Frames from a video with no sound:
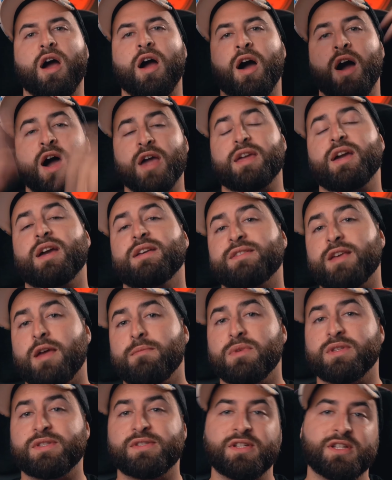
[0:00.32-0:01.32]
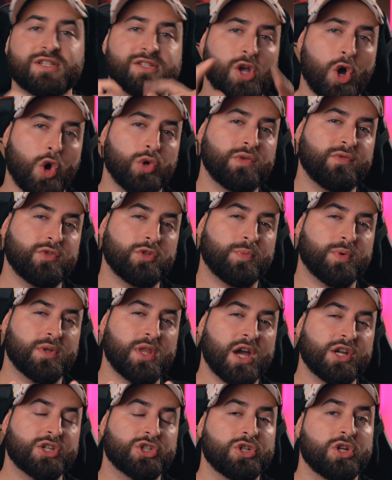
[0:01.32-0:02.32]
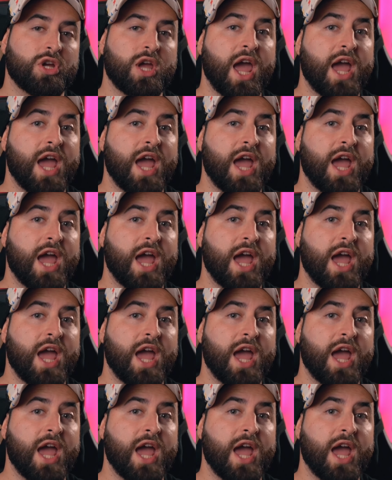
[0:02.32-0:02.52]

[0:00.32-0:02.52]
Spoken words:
Hi guys, I'm at Steex Audio Video Production,